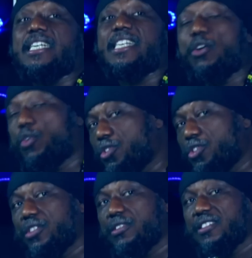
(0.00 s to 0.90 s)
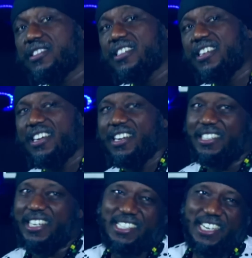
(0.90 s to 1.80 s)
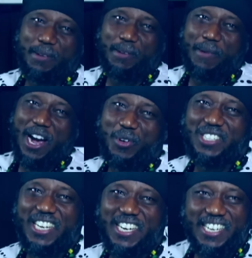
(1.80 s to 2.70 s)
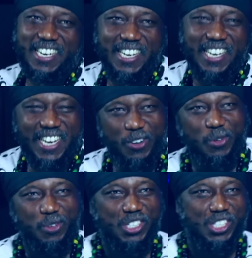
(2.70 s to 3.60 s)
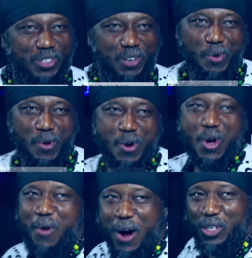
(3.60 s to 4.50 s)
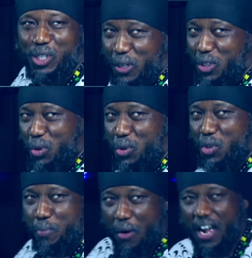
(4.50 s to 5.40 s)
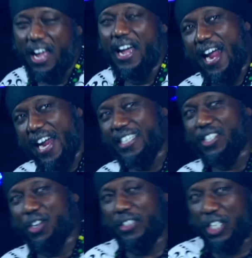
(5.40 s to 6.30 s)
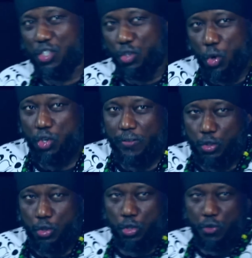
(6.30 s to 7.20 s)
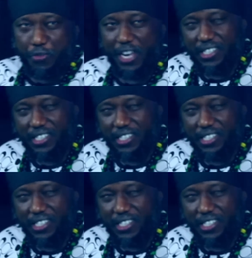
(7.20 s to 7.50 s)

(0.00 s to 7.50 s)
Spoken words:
Is that a circus? This is the Blakk Pot, a.k.a. Koko Shonomo, where we speak truth to power. And on this note of the